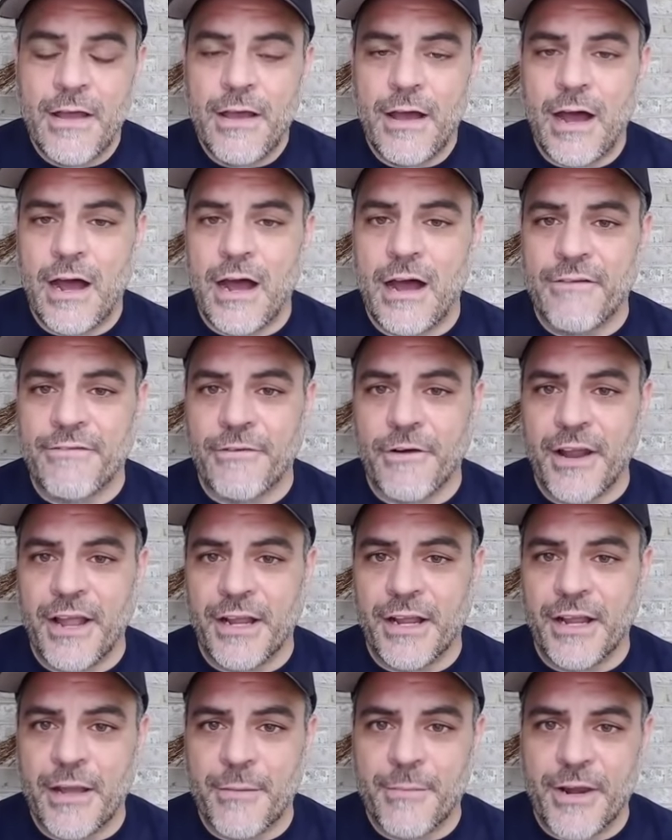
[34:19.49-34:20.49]
uh, for
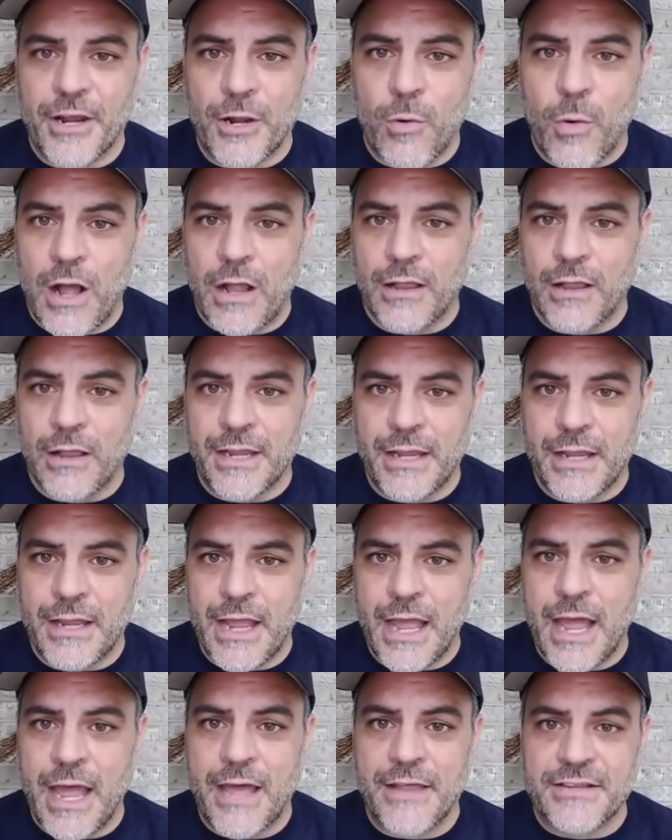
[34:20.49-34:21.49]
income inequality
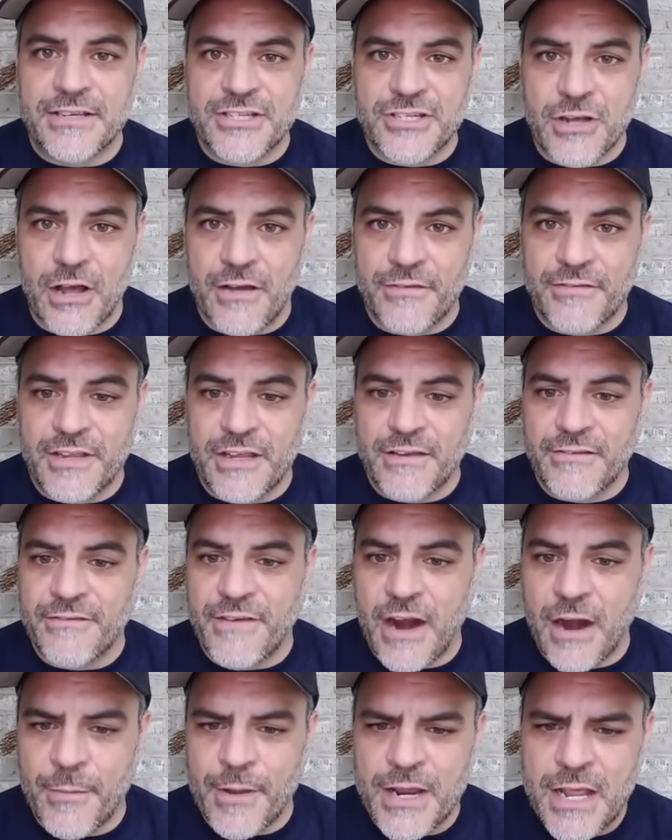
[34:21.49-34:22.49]
and solve the
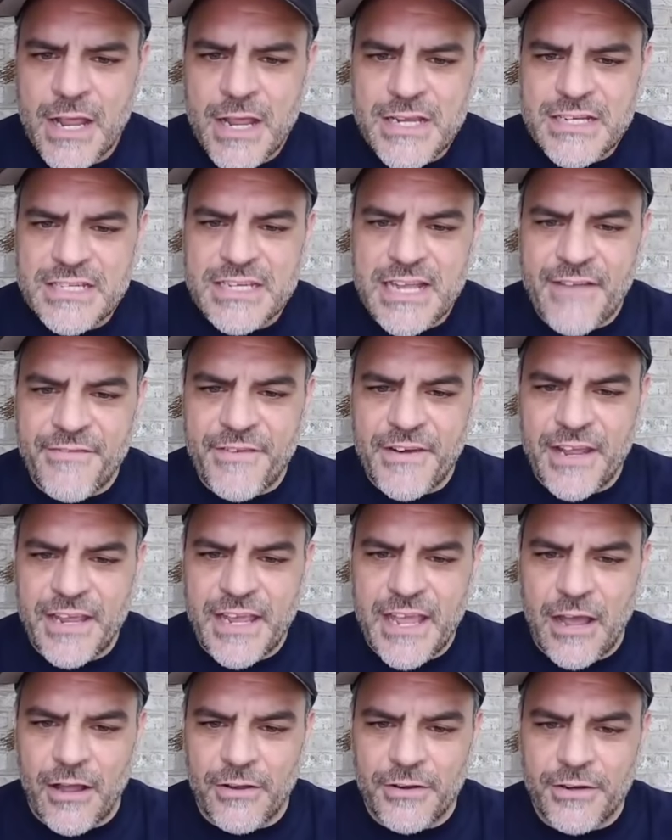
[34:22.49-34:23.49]
environment. Stephanie
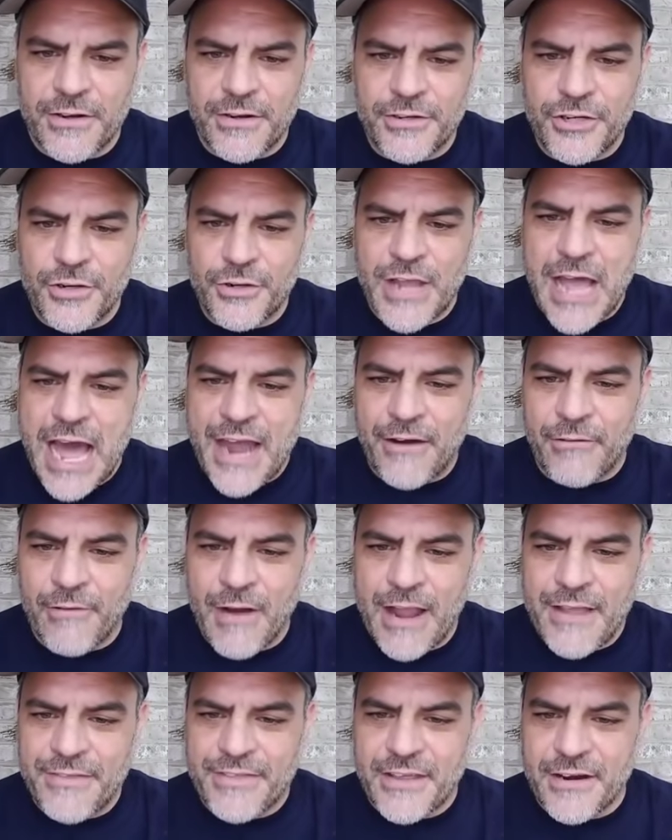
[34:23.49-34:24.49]
Kelton, you got it
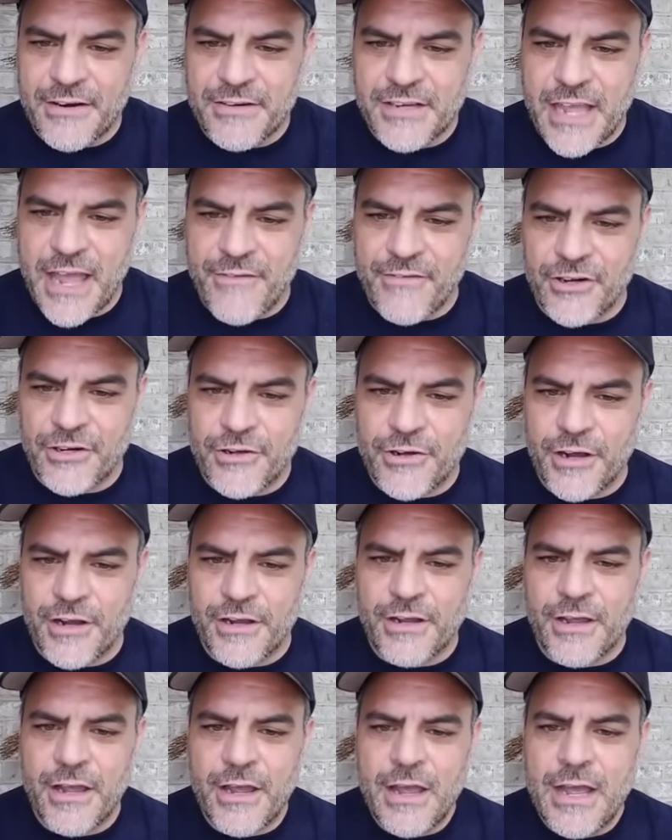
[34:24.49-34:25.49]
right there, Kevin
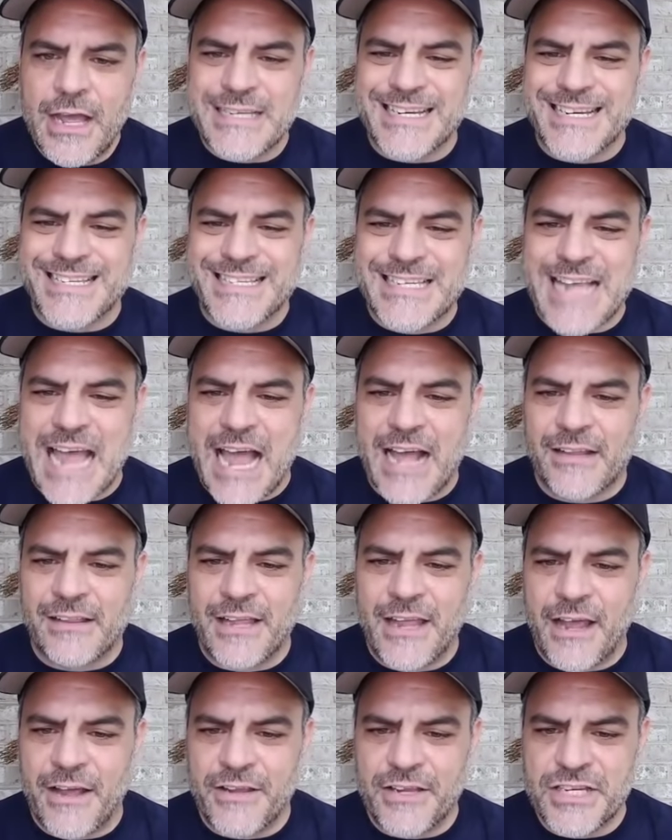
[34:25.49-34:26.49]
Cook. That's
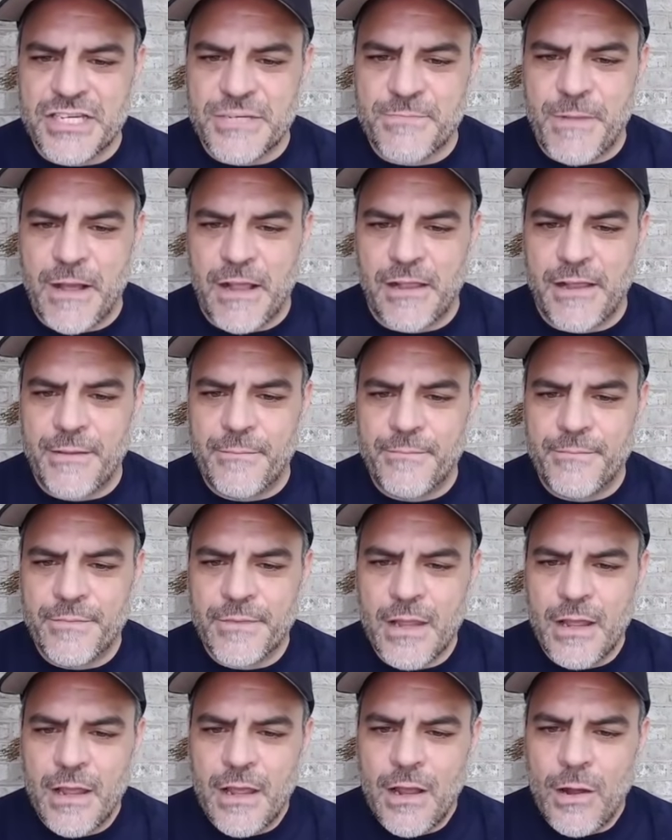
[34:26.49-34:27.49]
exactly how you spell it.
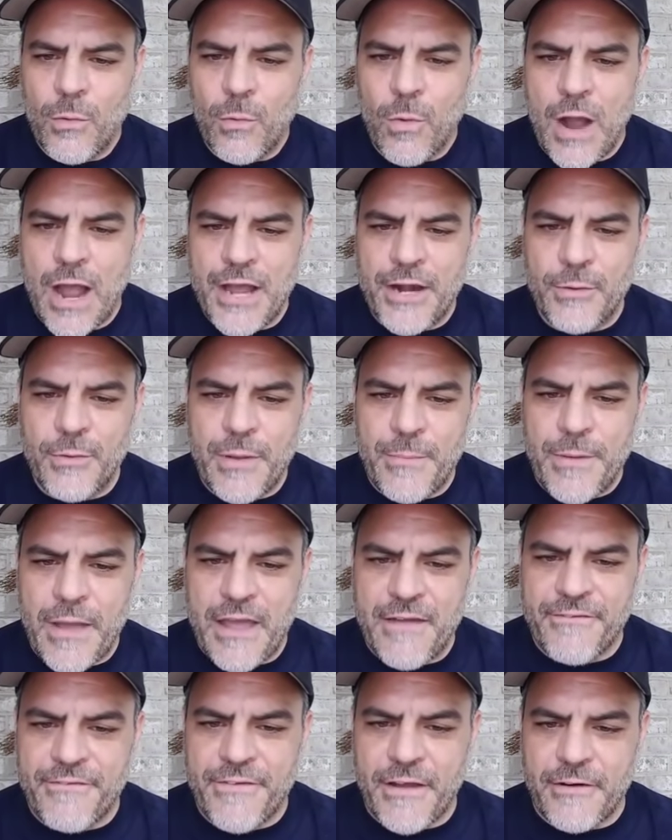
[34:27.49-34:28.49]
Why do we
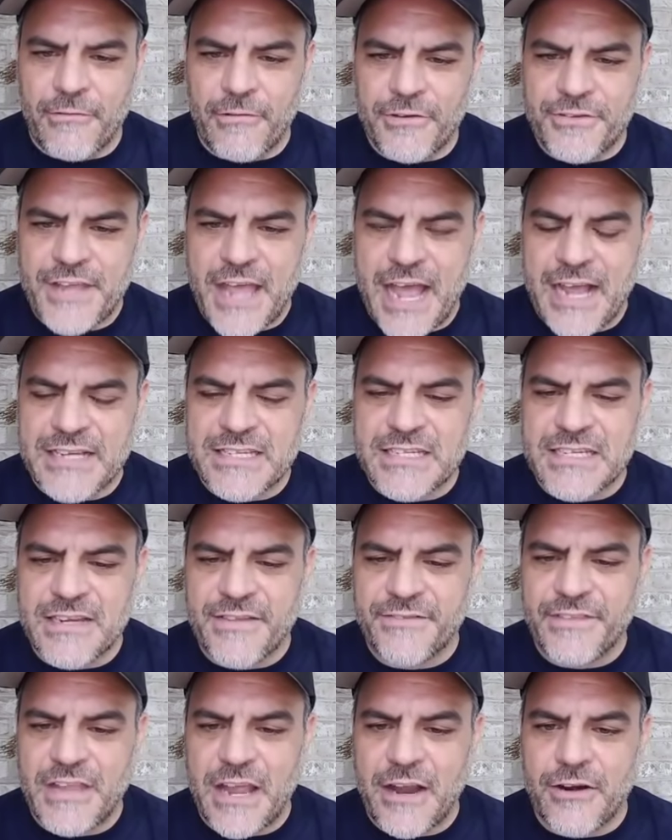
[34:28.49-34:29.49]
pay federal taxes
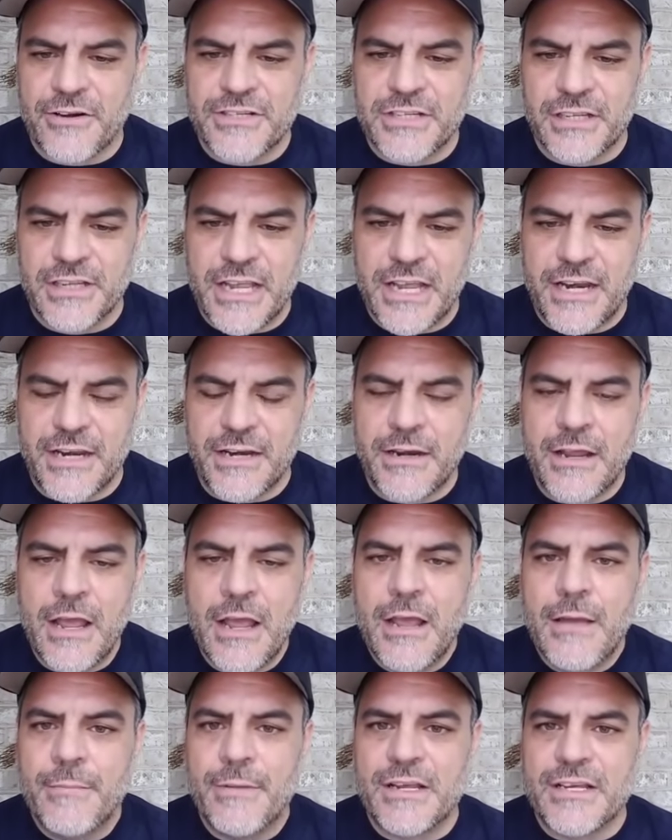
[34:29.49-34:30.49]
if they are deleted?
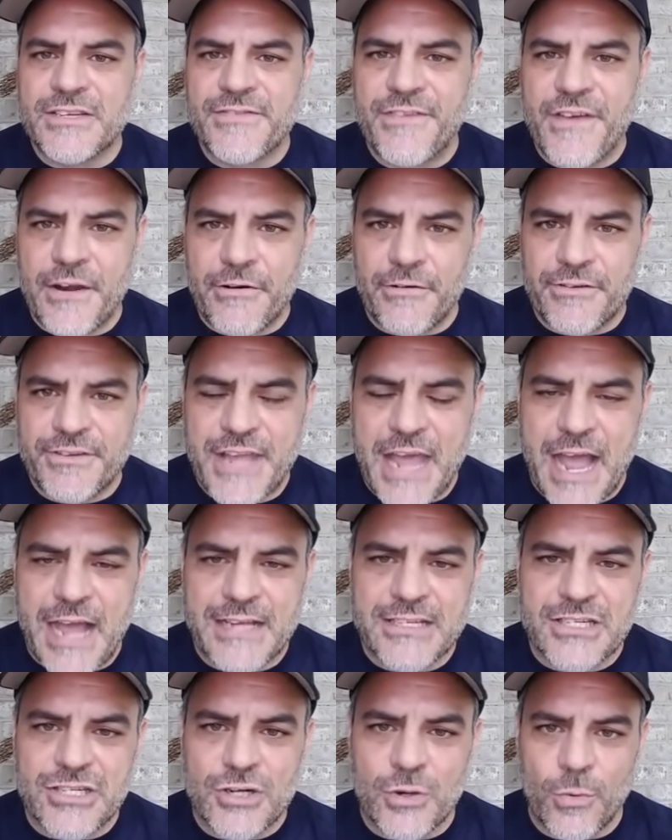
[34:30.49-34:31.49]
Because federal
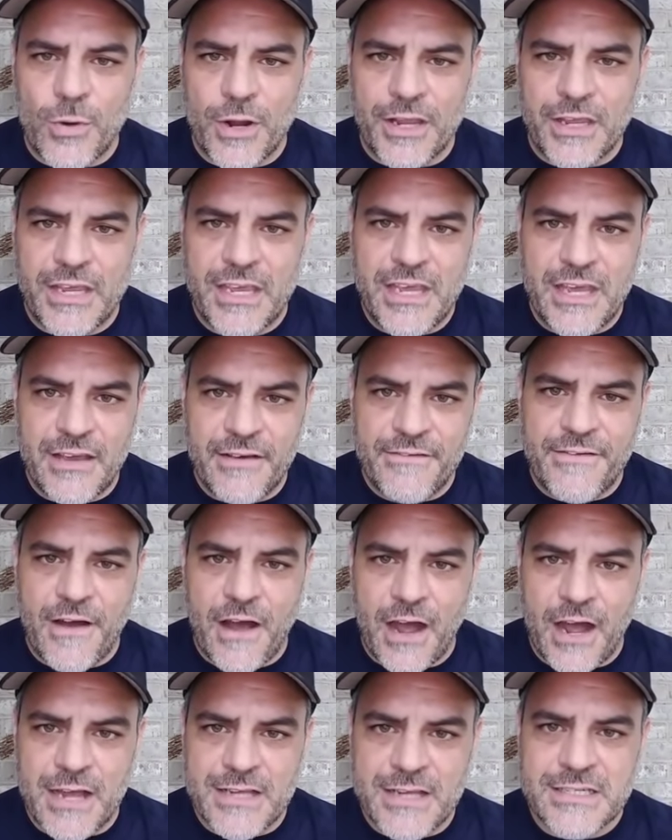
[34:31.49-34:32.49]
taxes are what give
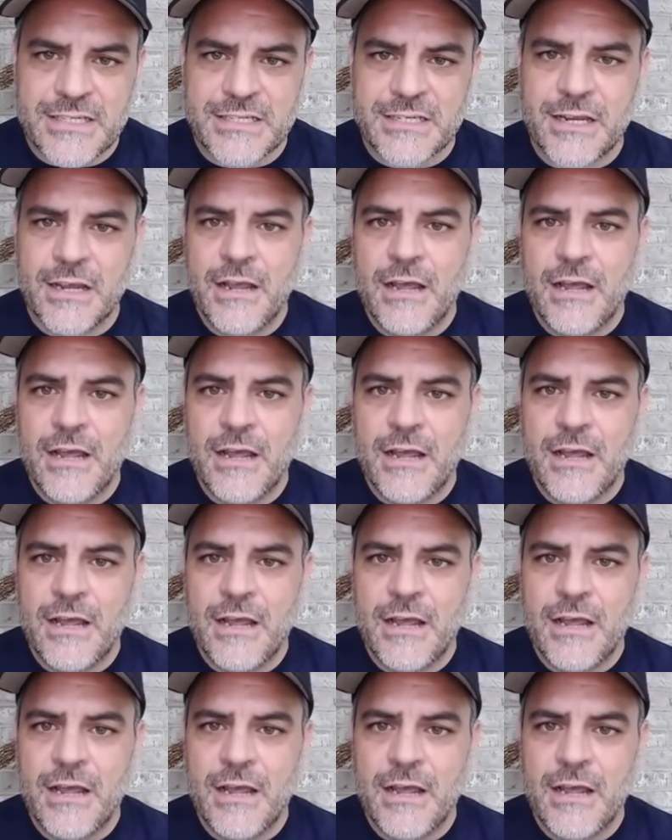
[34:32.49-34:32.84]
us